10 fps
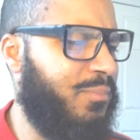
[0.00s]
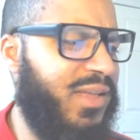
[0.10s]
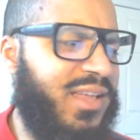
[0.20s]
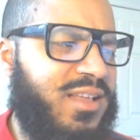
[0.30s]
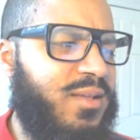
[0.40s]

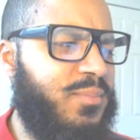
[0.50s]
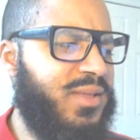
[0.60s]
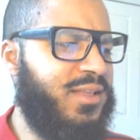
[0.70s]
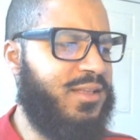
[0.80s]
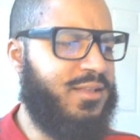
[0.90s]

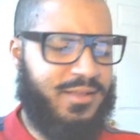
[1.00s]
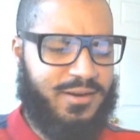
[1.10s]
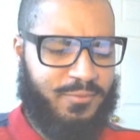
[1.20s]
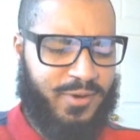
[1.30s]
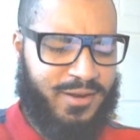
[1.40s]
maybe
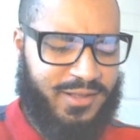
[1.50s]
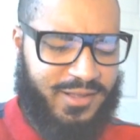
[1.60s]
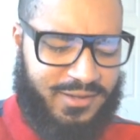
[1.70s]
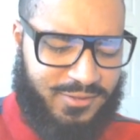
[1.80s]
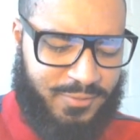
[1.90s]
hint around and
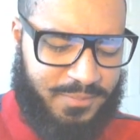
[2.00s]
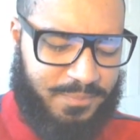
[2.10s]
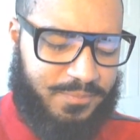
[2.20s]
get to it.